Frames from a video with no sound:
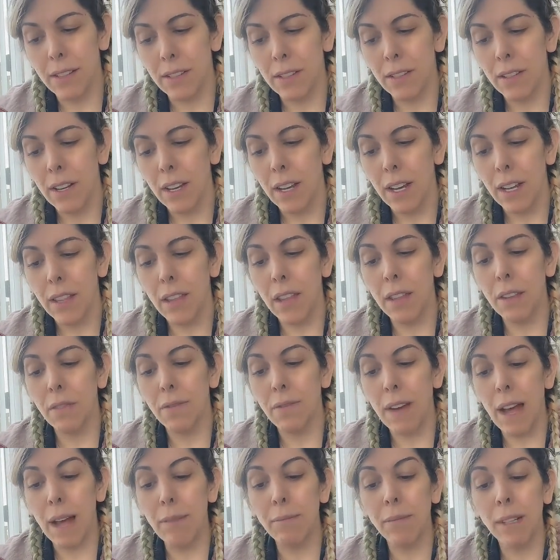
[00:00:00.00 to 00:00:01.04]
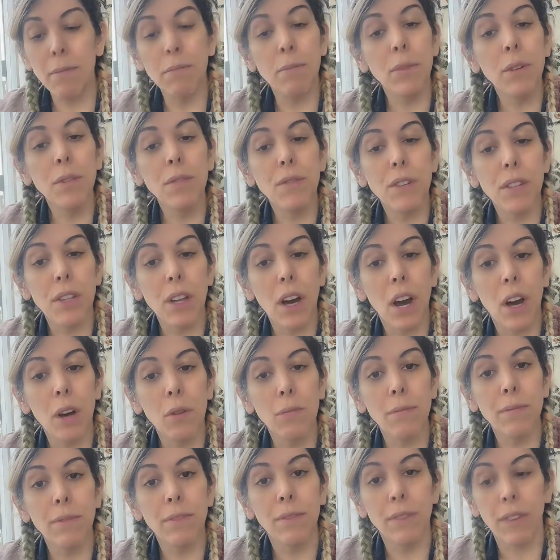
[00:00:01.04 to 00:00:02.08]
Yes, and then the family moved
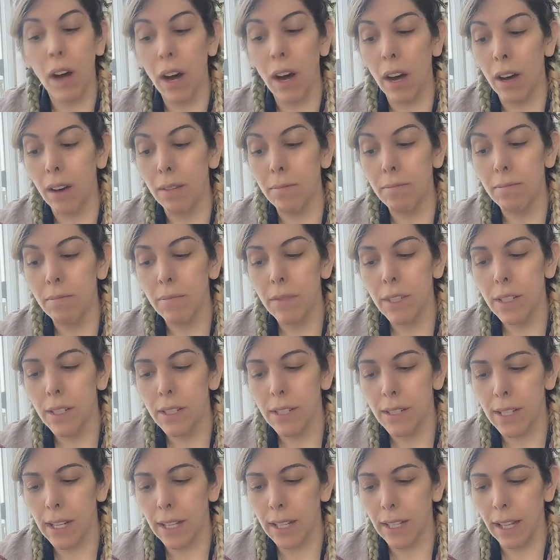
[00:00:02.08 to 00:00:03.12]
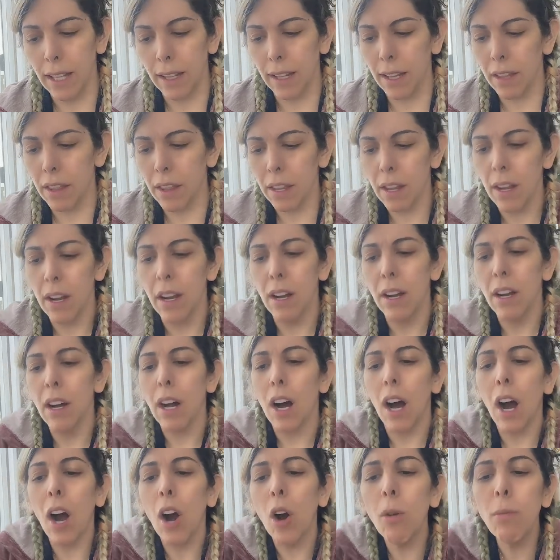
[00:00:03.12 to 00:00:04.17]
to the home farm, said Lilith.
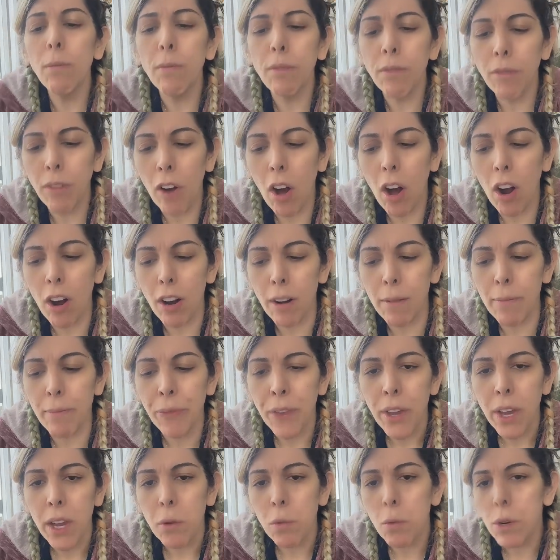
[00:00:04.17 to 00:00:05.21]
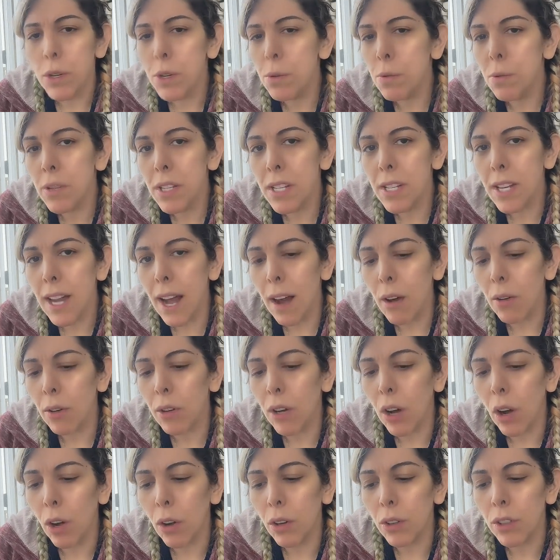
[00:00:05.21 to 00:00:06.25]
A home farm which was
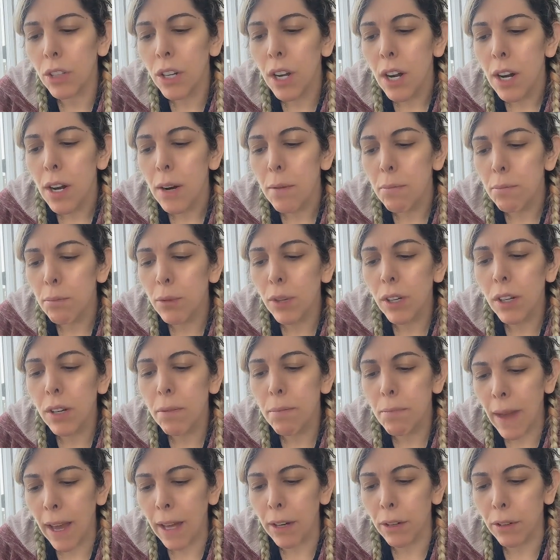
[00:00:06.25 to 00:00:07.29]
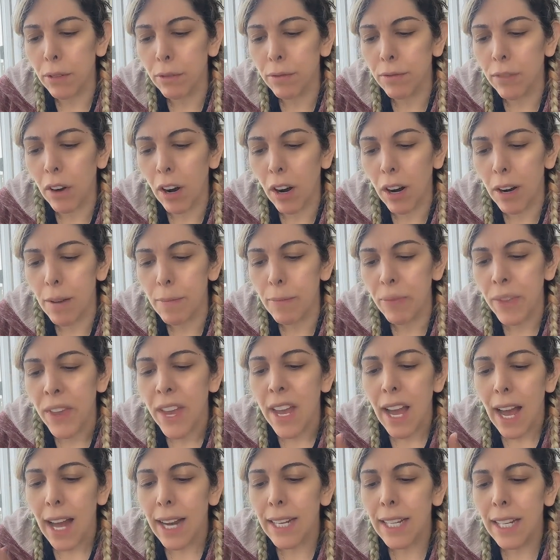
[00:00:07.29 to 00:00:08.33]
now called Brook Manor
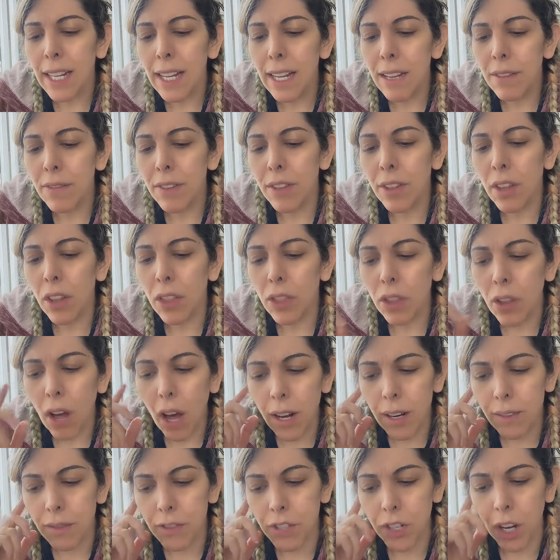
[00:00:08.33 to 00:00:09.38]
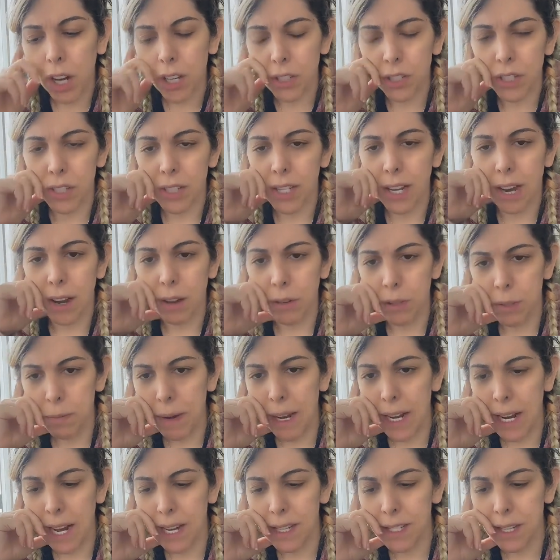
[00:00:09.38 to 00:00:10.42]
Farm, and even the thought of Josh's
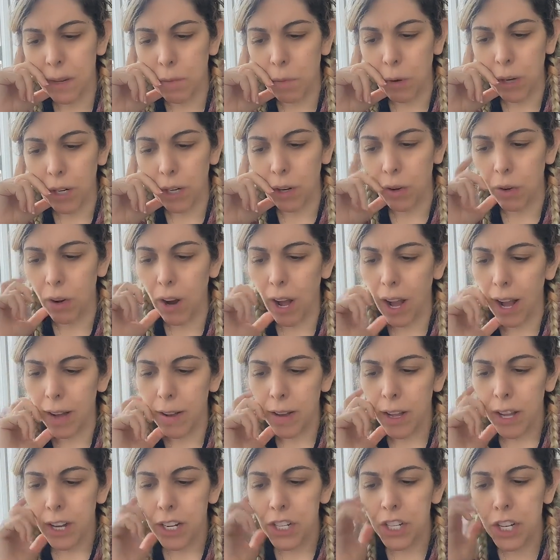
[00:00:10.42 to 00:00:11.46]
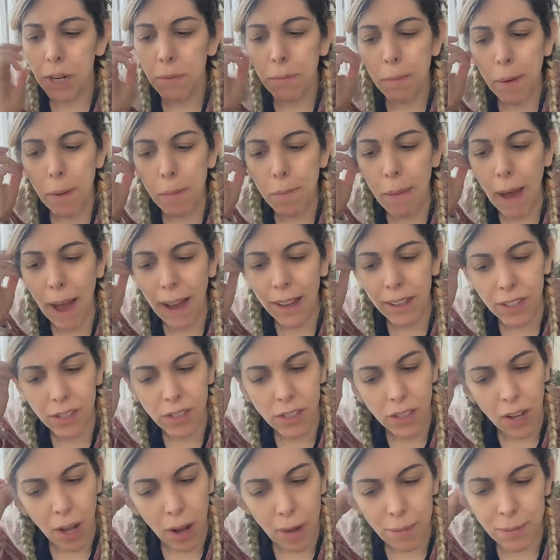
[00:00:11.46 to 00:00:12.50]
house made Essie want to cry. She bit
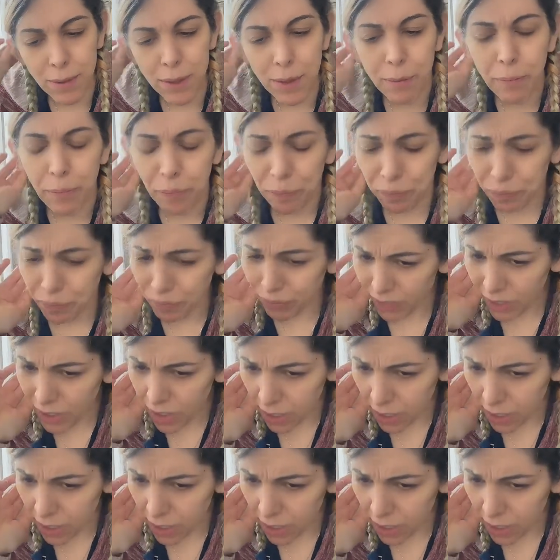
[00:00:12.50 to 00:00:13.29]
back the sobs.